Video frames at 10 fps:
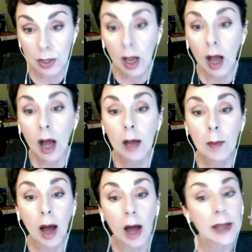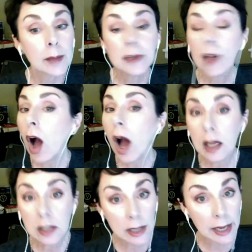I am not
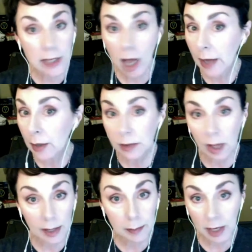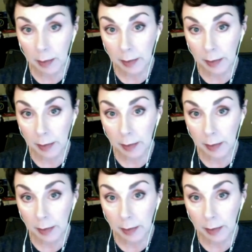a Title IX baby.